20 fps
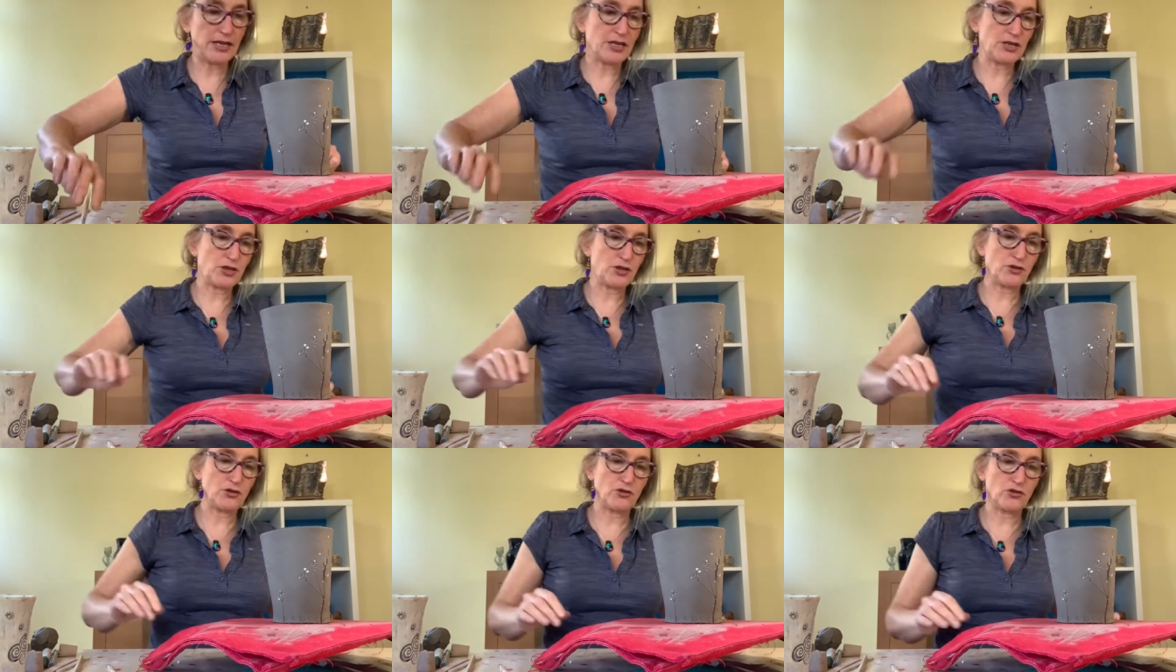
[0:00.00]

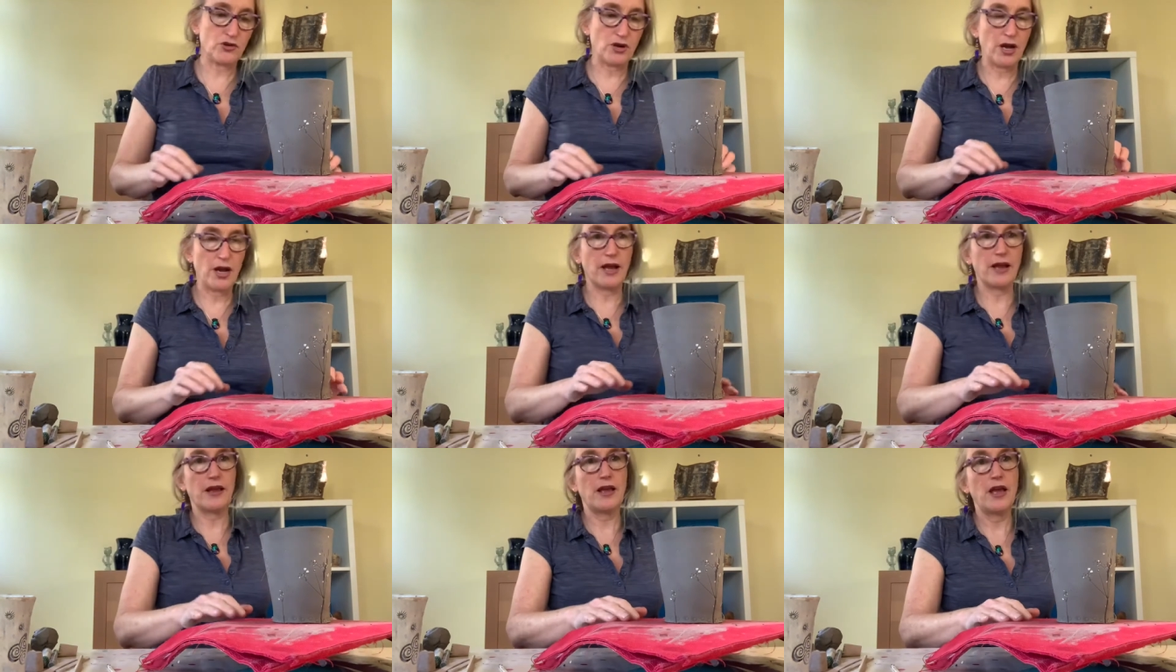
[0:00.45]
too
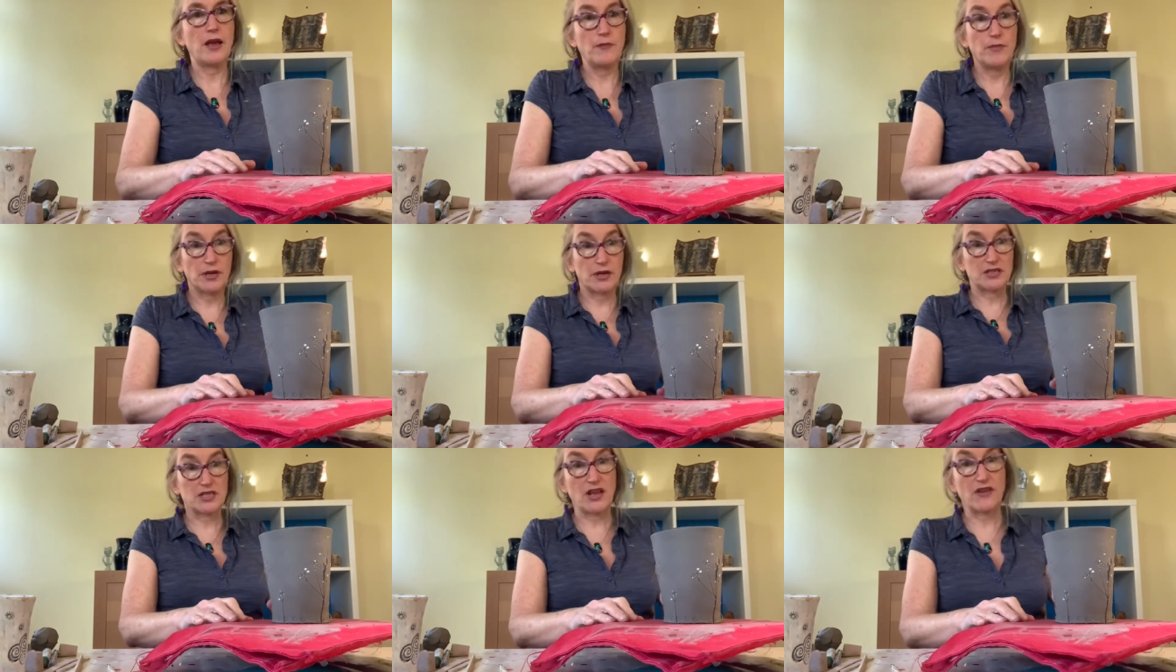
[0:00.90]
dry
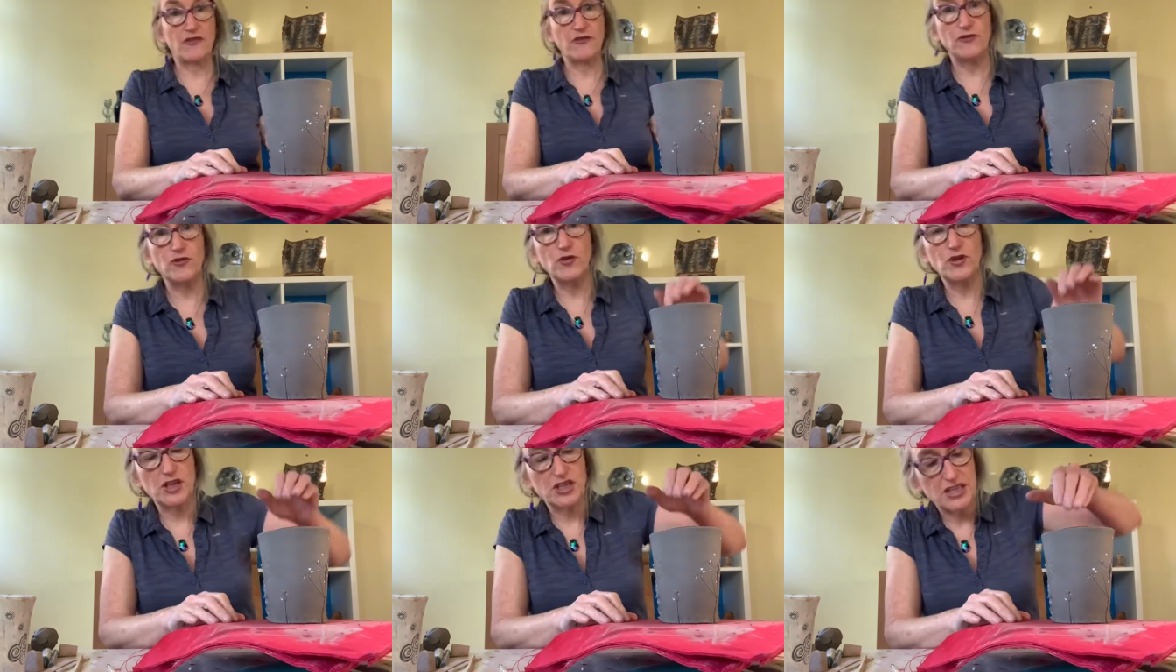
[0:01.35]
because I
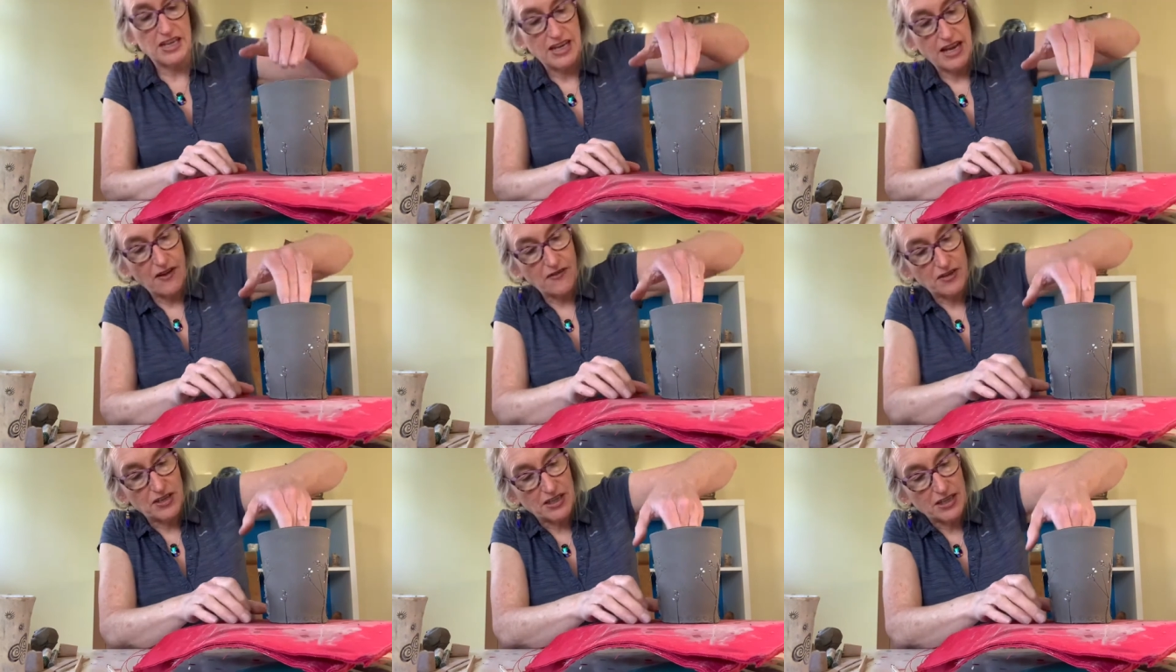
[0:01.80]
foolishly
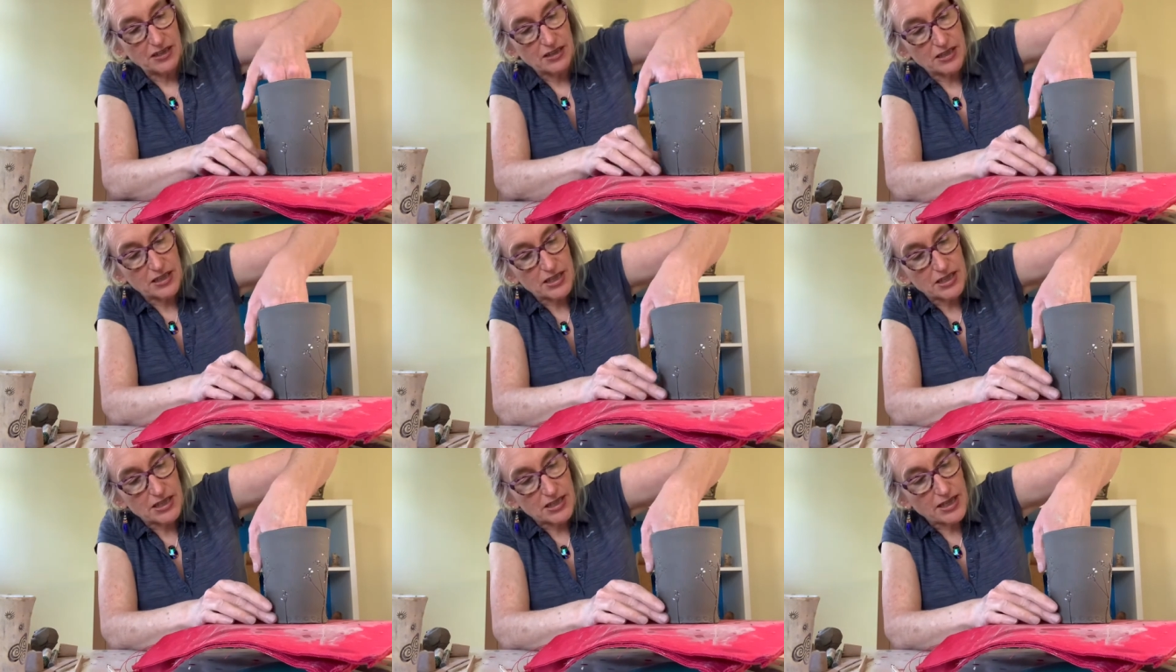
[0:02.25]
left it in the
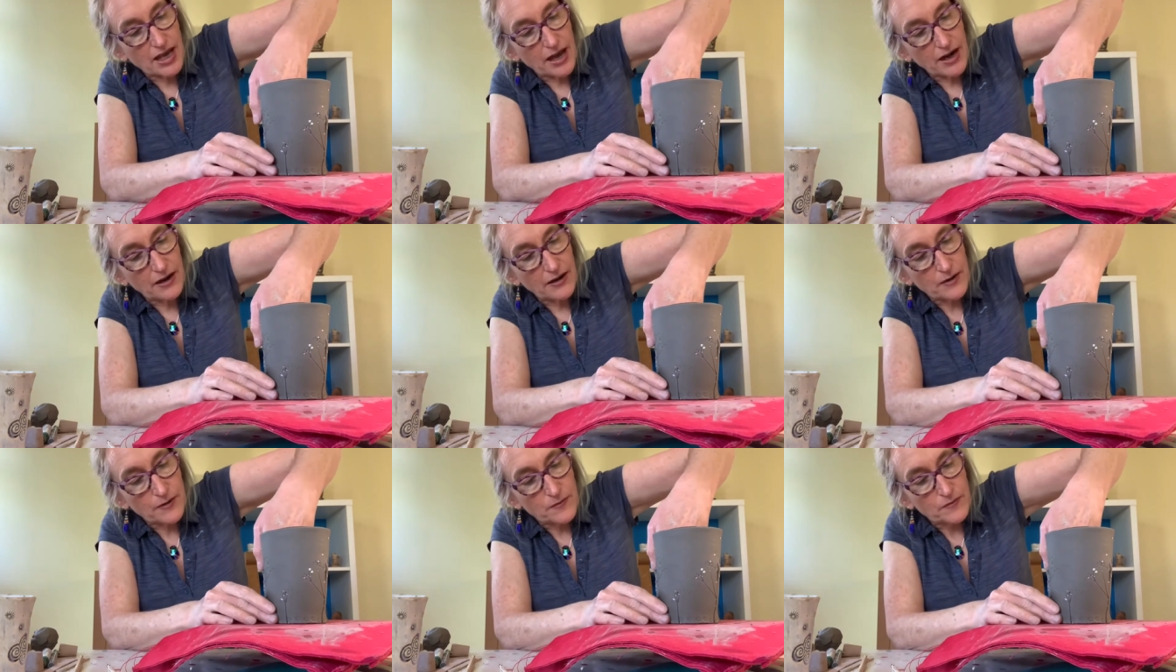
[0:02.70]

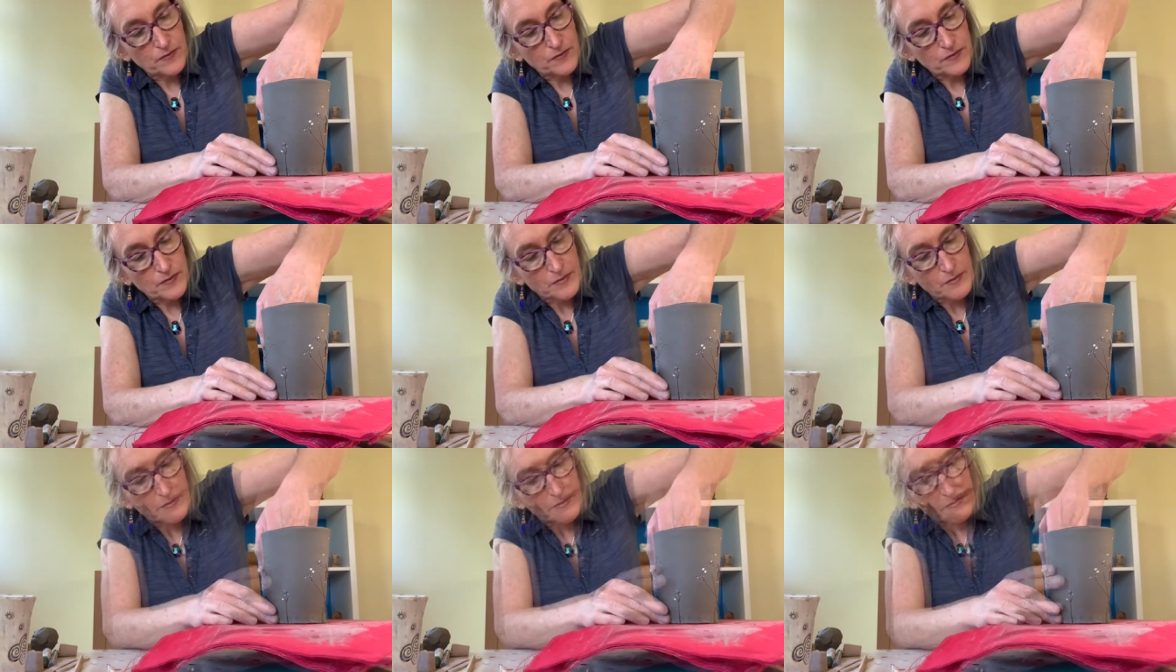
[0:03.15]
sun.
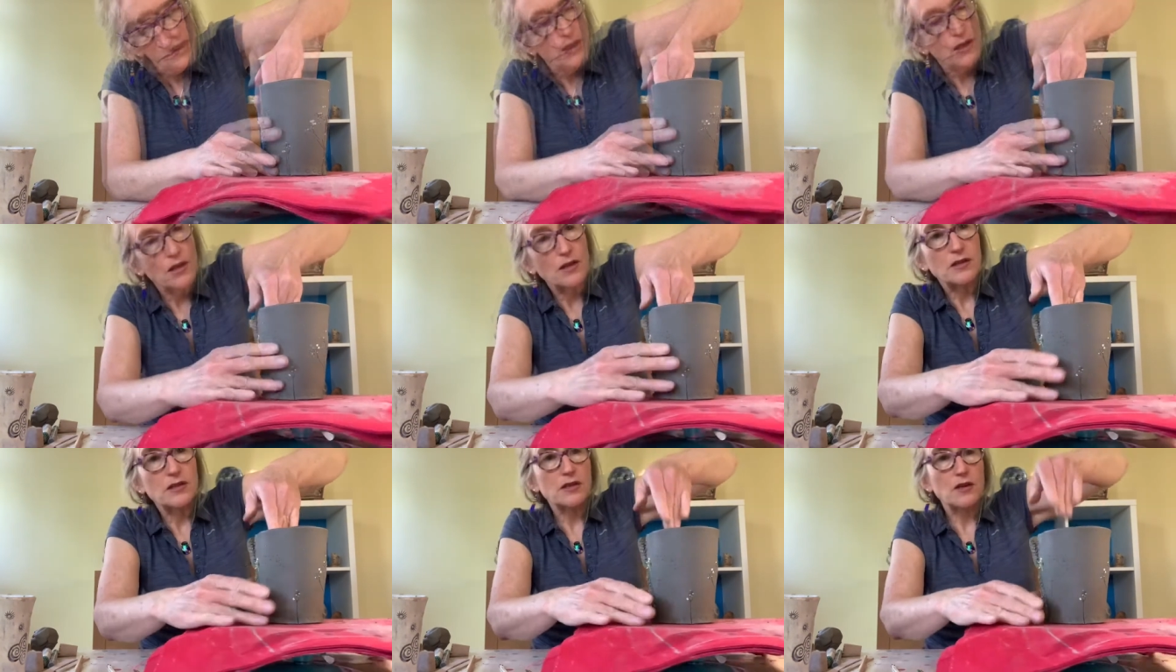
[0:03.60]

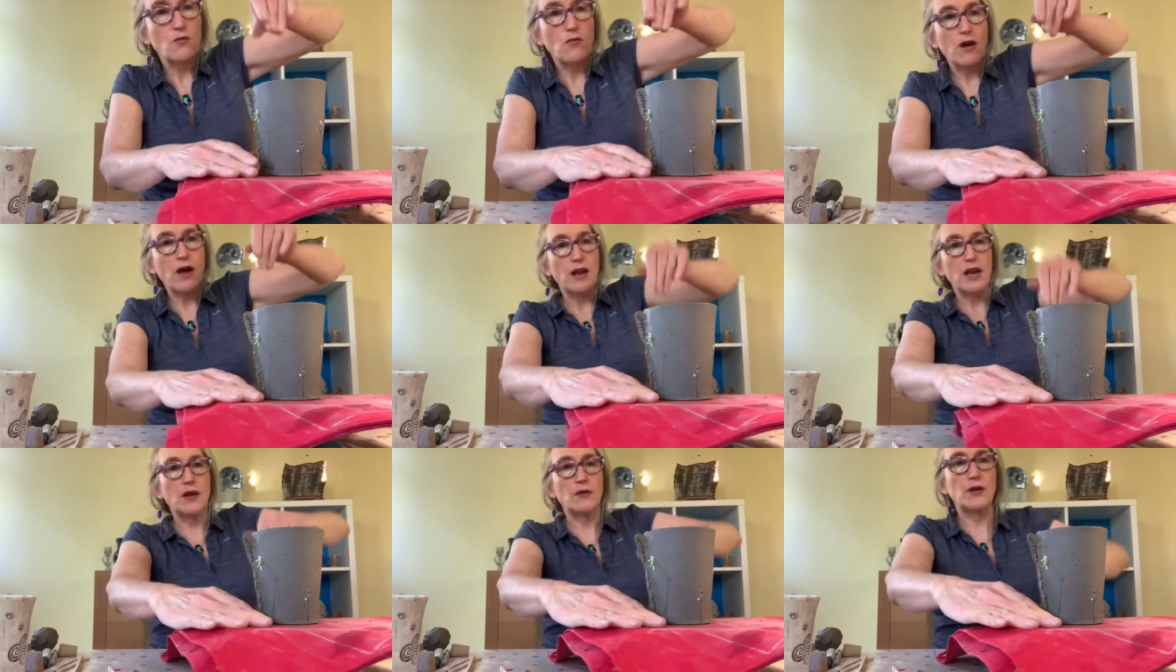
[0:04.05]
So
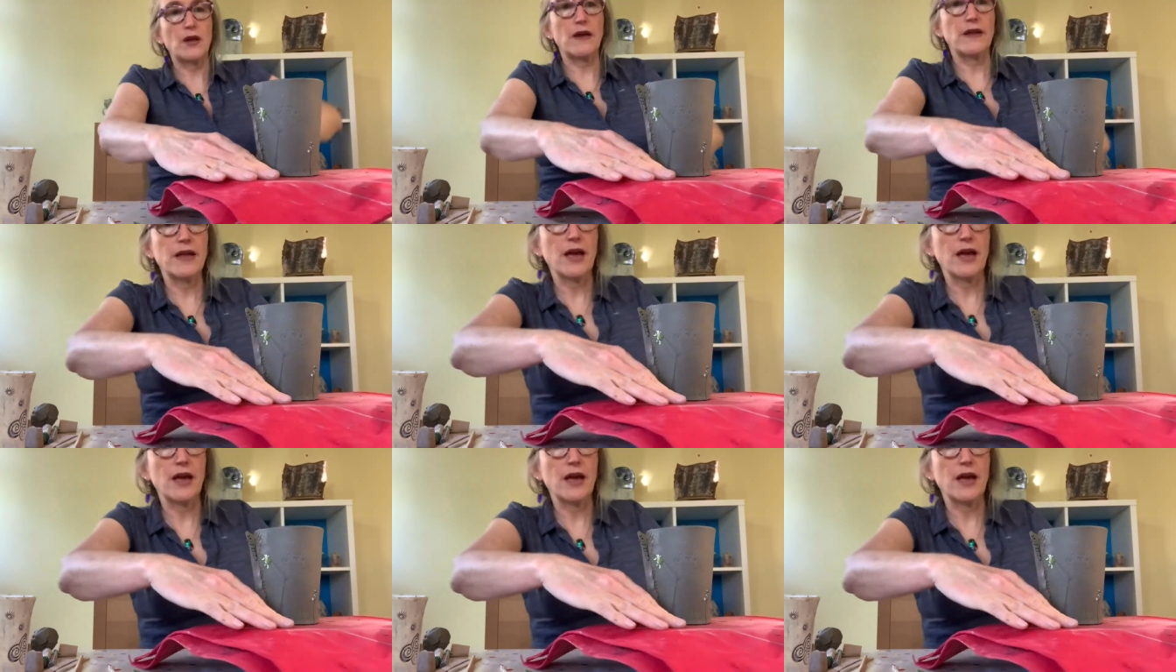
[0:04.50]
while I'm going